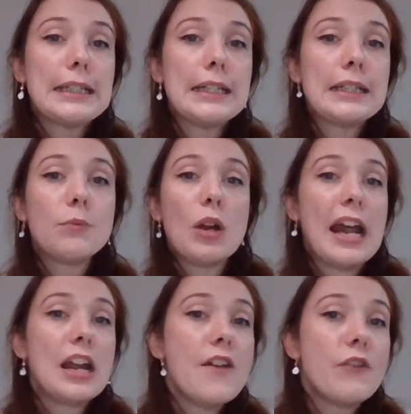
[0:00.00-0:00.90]
is and what
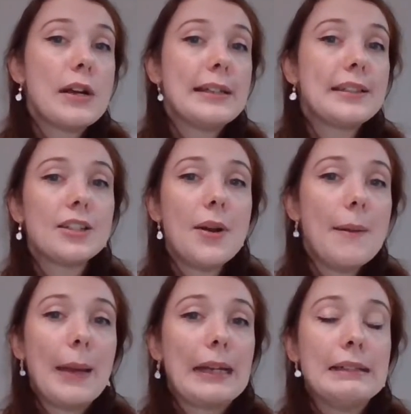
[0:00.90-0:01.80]
an ANOVA is. Do you know what I
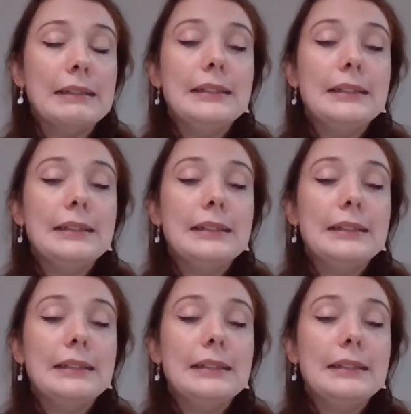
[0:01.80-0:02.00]
mean?